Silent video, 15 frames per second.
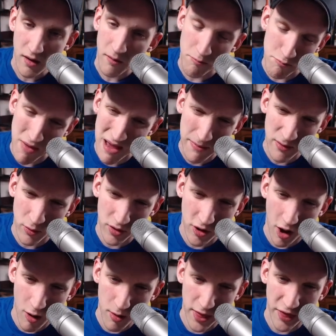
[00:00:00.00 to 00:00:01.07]
Maybe would
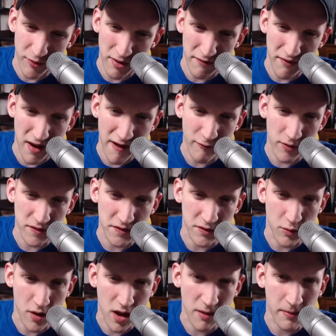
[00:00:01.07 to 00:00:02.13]
call with 3-5 once in a while,